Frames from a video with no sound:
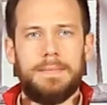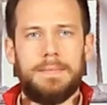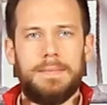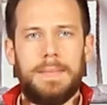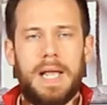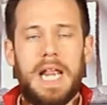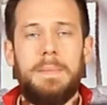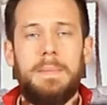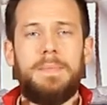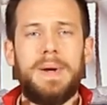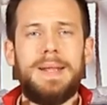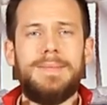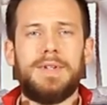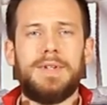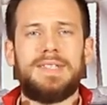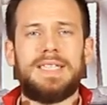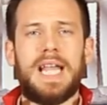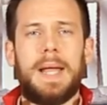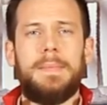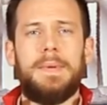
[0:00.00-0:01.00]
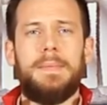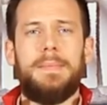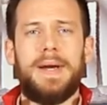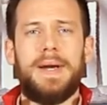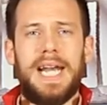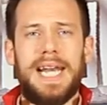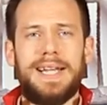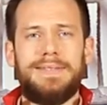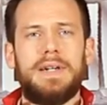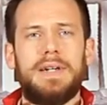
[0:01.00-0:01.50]
The first step for
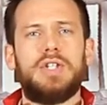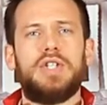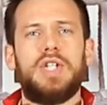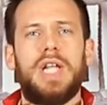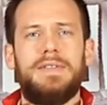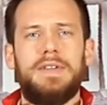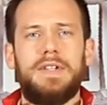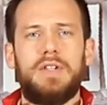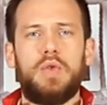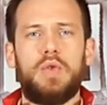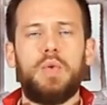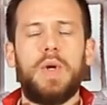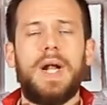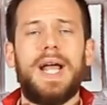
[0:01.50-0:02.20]
the car wash is